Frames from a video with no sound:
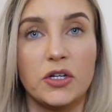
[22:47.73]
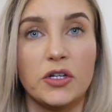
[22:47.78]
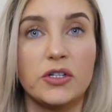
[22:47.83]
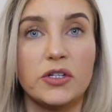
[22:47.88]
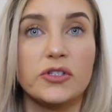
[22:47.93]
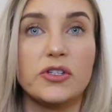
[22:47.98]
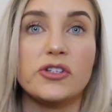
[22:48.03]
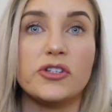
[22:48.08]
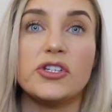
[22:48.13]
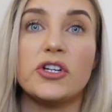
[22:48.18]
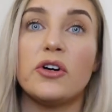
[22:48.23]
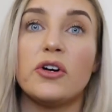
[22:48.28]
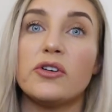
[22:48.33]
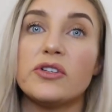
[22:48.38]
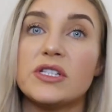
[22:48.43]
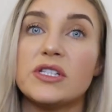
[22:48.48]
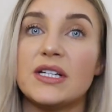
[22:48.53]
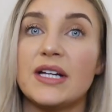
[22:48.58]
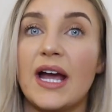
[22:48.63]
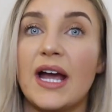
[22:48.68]
So she
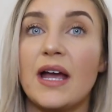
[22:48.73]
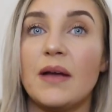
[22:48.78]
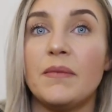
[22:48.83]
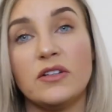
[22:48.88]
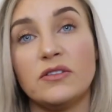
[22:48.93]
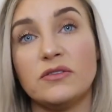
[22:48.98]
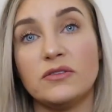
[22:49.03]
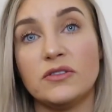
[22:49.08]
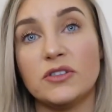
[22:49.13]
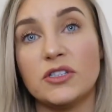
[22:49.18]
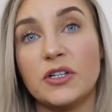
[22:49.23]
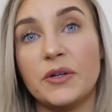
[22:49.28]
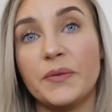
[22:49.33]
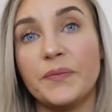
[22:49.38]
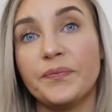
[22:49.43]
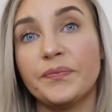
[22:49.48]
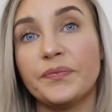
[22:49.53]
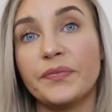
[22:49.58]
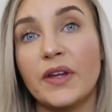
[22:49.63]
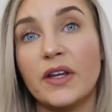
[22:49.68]
goes to get him, and
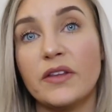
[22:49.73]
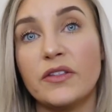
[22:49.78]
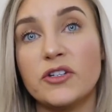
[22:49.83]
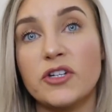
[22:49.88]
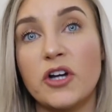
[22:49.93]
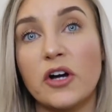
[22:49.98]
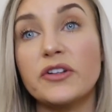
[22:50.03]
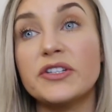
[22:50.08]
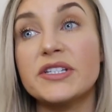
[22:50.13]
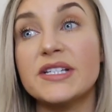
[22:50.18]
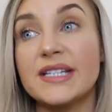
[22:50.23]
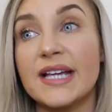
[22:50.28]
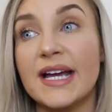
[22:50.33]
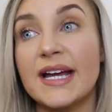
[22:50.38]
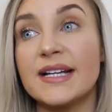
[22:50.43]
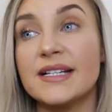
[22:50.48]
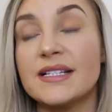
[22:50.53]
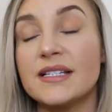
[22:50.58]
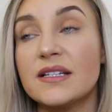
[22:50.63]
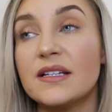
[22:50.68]
the doctor
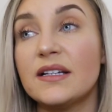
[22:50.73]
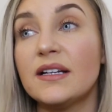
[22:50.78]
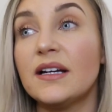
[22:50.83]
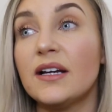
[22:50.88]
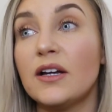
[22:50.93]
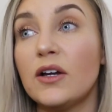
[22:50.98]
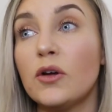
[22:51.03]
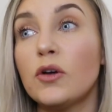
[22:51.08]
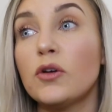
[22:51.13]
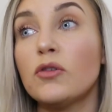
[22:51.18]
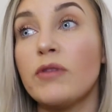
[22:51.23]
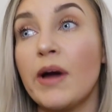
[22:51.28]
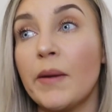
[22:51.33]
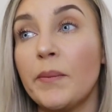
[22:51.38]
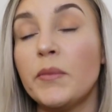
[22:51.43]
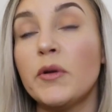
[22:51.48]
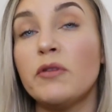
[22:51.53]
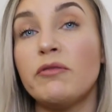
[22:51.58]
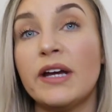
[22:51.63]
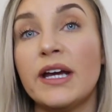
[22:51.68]
says, grab
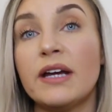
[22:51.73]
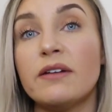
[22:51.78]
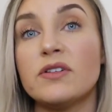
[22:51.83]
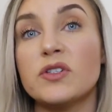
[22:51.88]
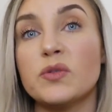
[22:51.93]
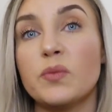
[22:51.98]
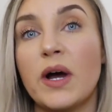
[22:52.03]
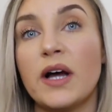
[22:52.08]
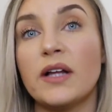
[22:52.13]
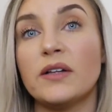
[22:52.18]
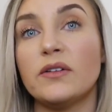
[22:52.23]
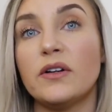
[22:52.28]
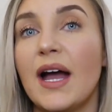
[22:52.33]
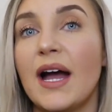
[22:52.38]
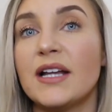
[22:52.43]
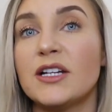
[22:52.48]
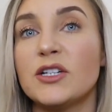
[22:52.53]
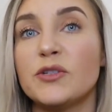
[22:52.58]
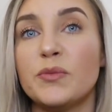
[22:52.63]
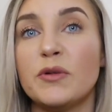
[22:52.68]
Maria as well.
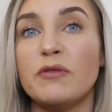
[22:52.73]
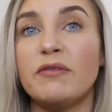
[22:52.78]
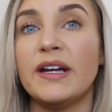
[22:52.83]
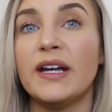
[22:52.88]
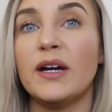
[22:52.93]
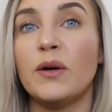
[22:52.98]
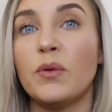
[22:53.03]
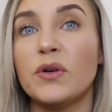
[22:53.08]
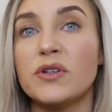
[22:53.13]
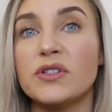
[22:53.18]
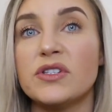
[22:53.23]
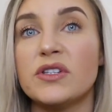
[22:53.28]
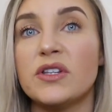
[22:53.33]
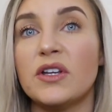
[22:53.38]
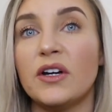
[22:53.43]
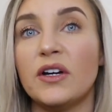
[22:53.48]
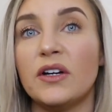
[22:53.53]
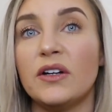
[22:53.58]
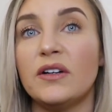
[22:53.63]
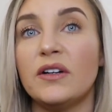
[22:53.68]
And Maria was
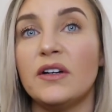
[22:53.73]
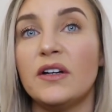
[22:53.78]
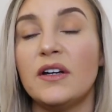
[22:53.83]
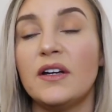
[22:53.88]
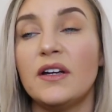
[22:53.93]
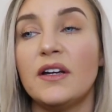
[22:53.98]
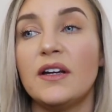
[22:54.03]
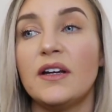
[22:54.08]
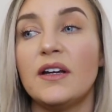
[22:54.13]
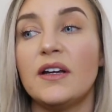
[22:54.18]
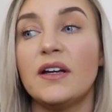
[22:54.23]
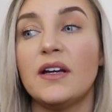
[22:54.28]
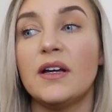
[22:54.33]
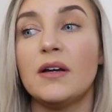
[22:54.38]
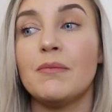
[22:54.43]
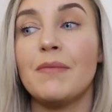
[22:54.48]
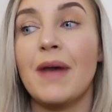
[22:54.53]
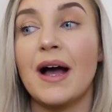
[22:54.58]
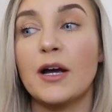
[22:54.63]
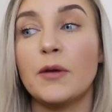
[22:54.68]
the
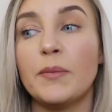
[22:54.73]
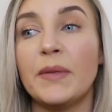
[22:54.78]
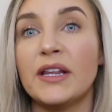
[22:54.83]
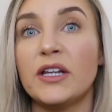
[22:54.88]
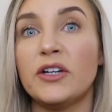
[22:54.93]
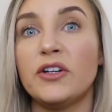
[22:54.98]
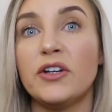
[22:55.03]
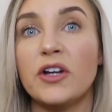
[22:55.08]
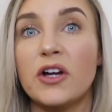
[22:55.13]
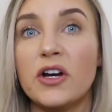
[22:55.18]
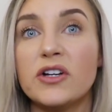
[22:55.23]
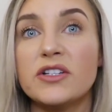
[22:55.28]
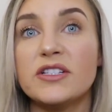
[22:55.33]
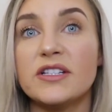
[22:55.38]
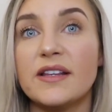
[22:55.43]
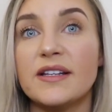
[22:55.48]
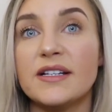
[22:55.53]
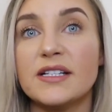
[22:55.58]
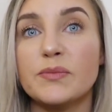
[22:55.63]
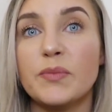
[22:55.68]
Macmillan nurse
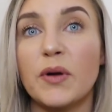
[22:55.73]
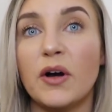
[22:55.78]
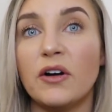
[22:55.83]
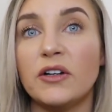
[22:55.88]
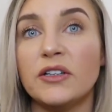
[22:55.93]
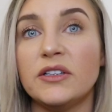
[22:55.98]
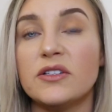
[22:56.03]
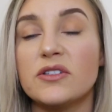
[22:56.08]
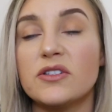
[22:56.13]
at this point.